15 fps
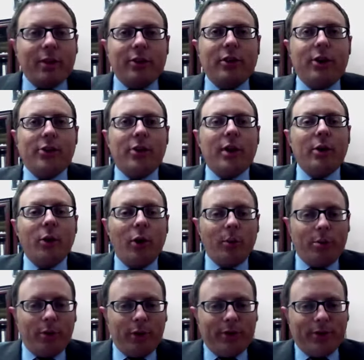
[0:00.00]
doesn't at all
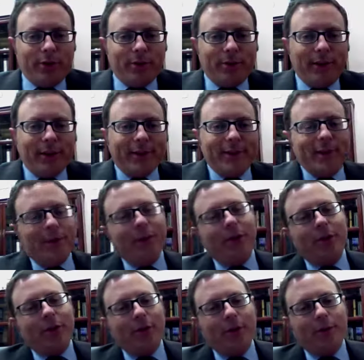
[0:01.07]
point to the fact
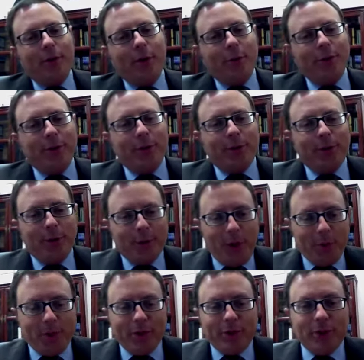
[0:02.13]
that they're developing nuclear
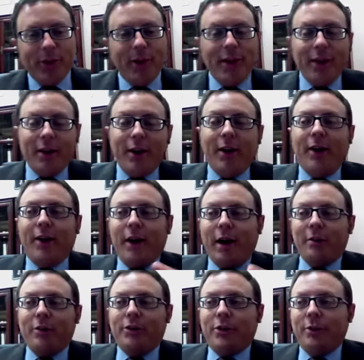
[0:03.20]
weapons.
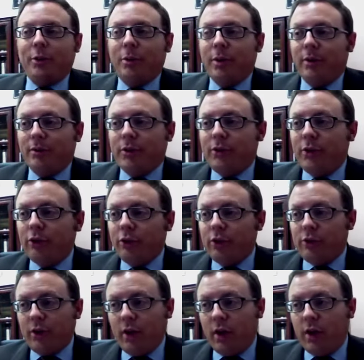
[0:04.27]
Obviously, we're being
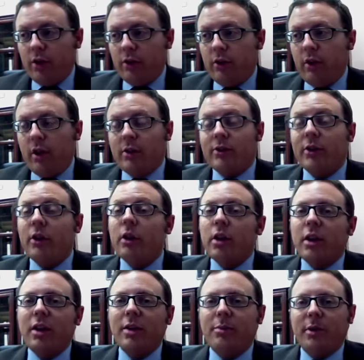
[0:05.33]
facetious, and that's a
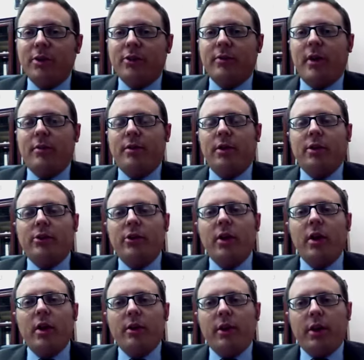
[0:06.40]
key piece of evidence
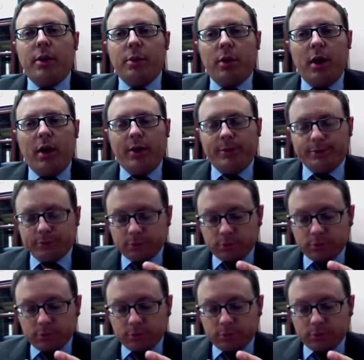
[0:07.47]
that Iran,